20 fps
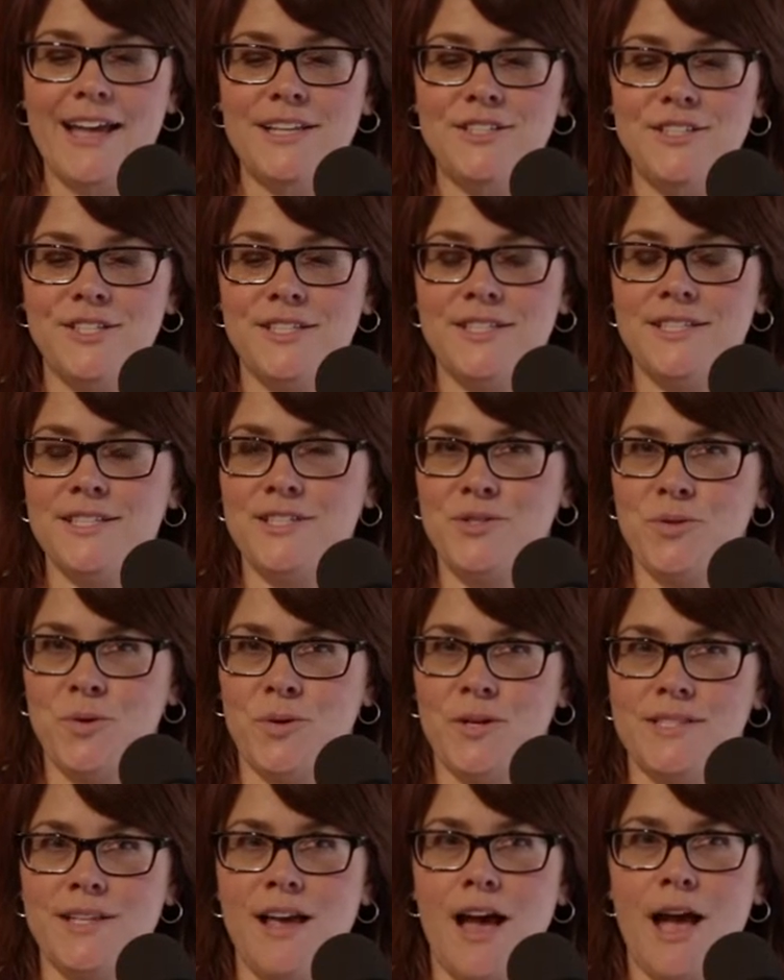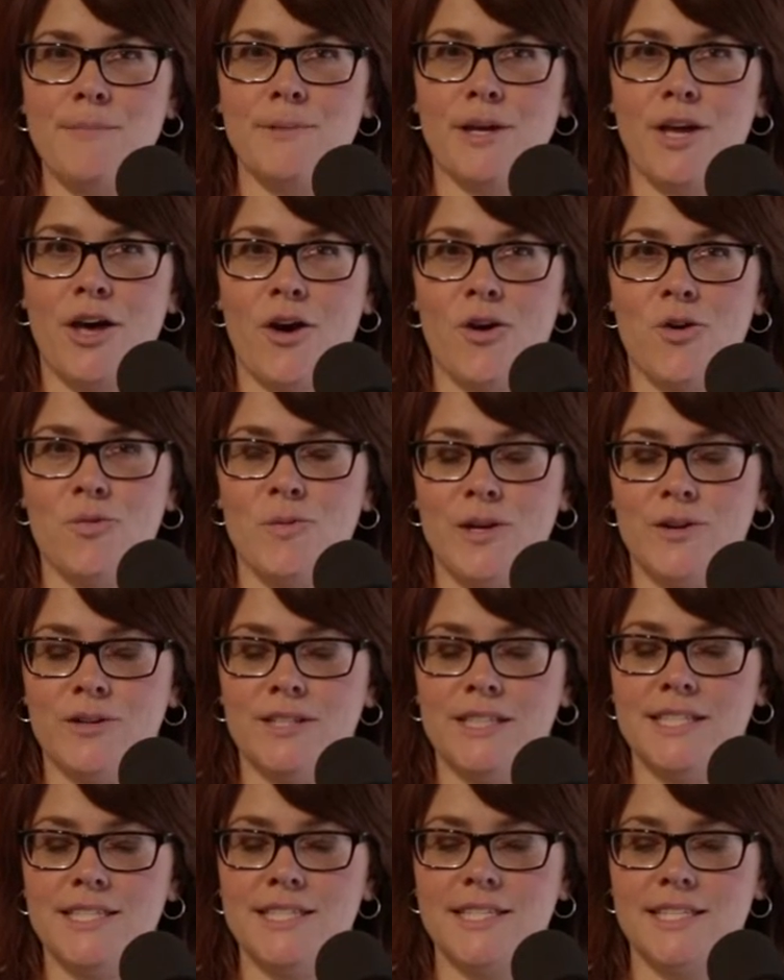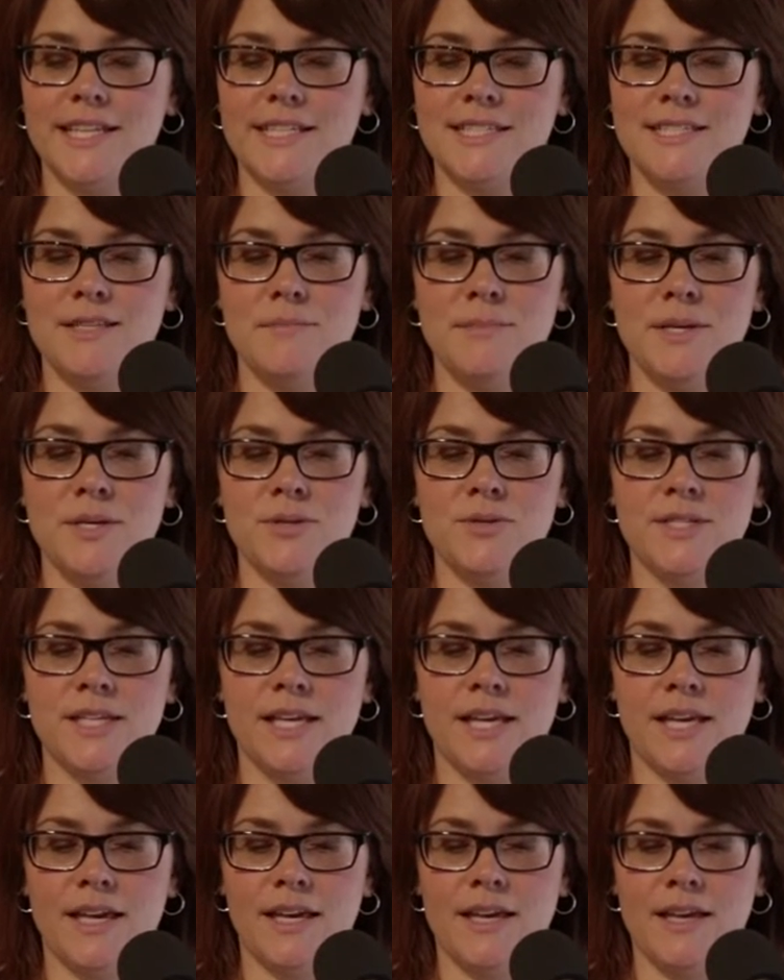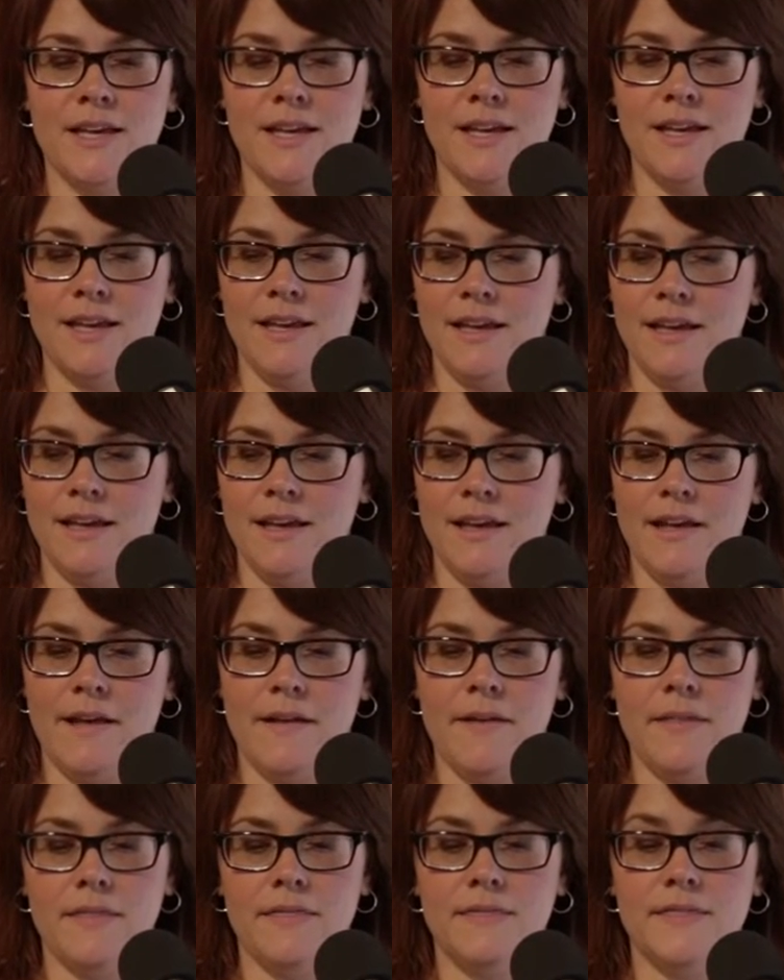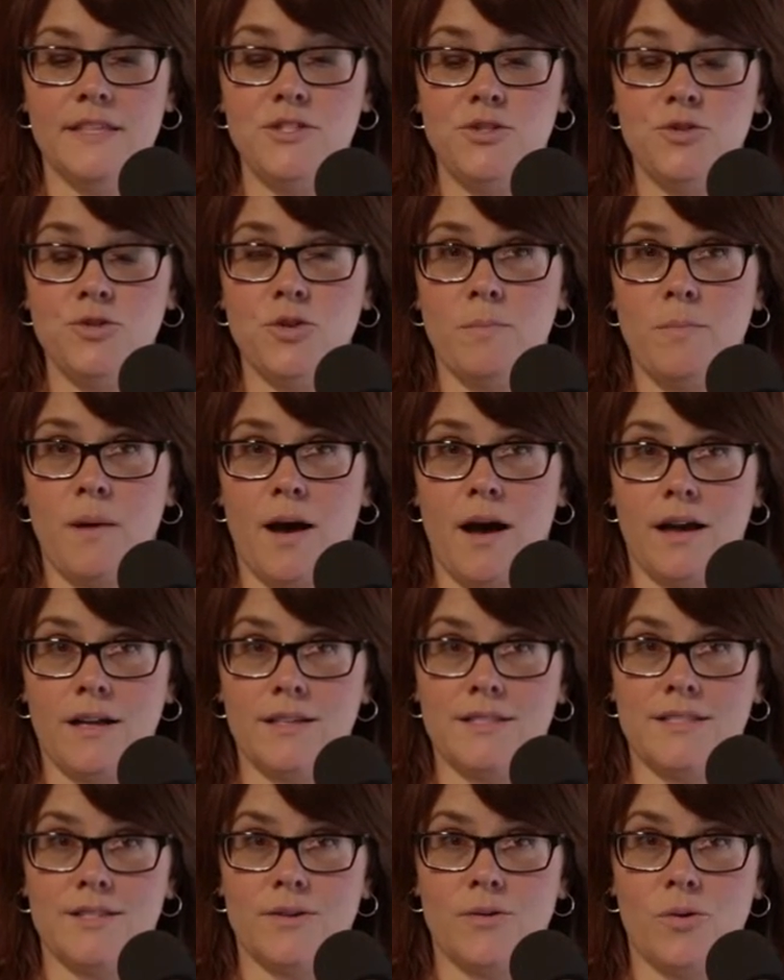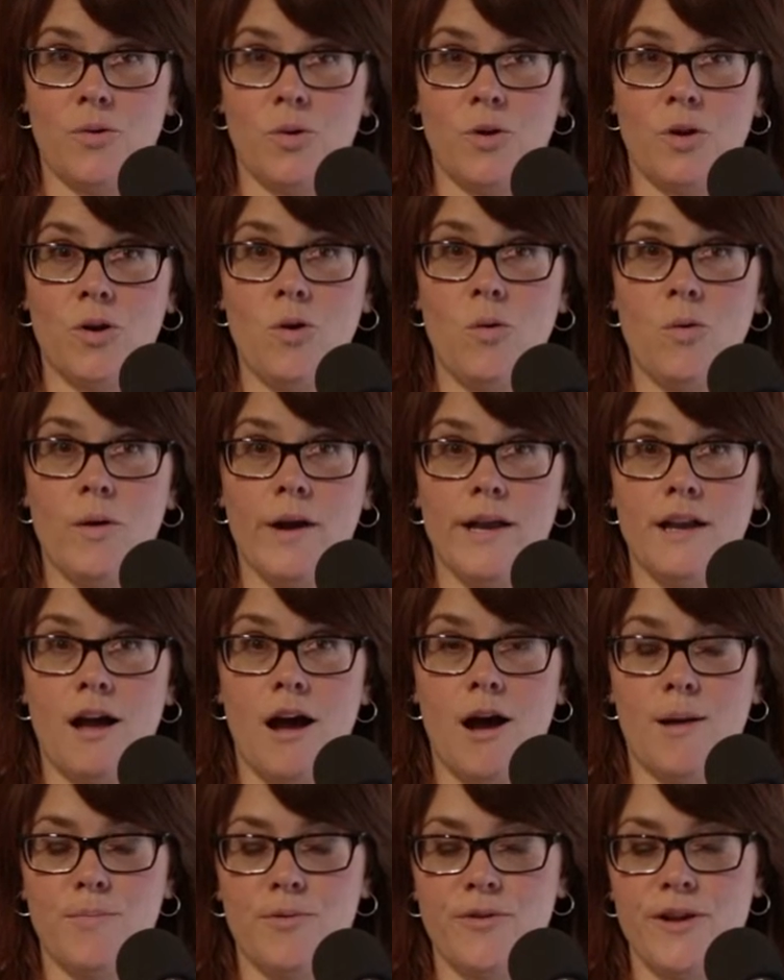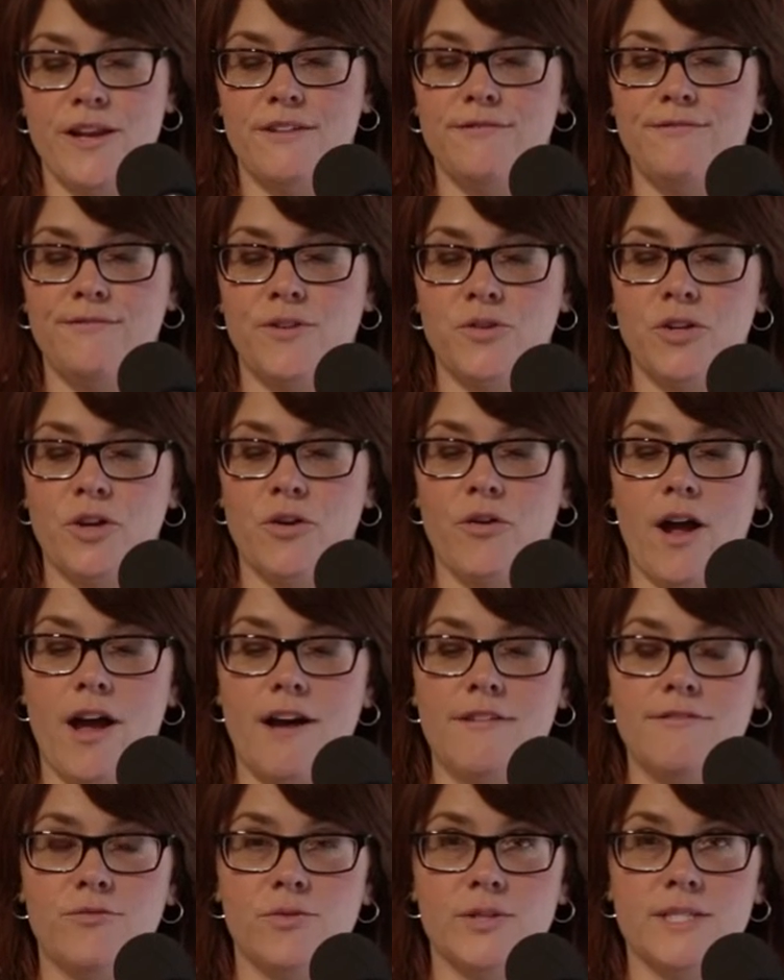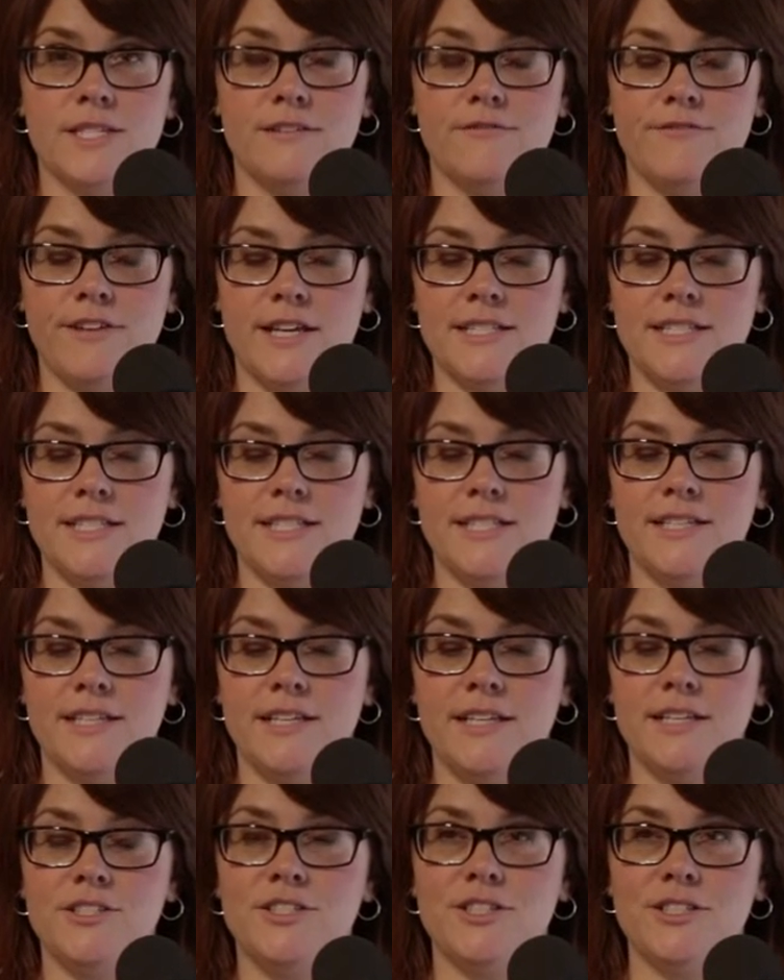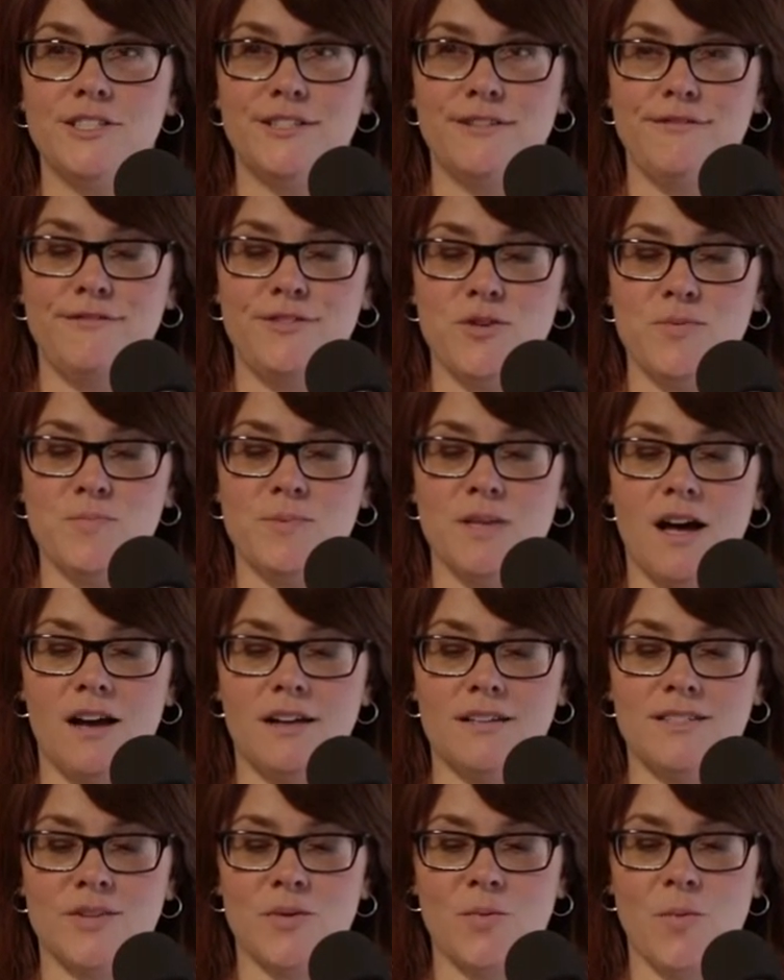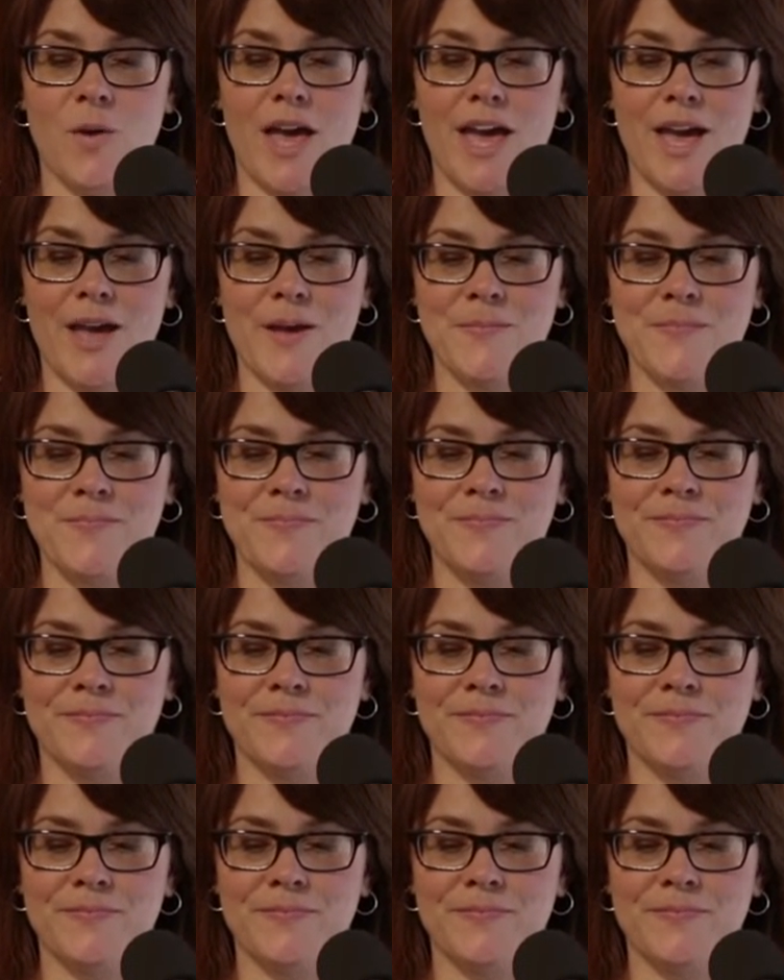and just a short time ago we were listening to music the jukebox or coin operated phonograph was invented just a few blocks away.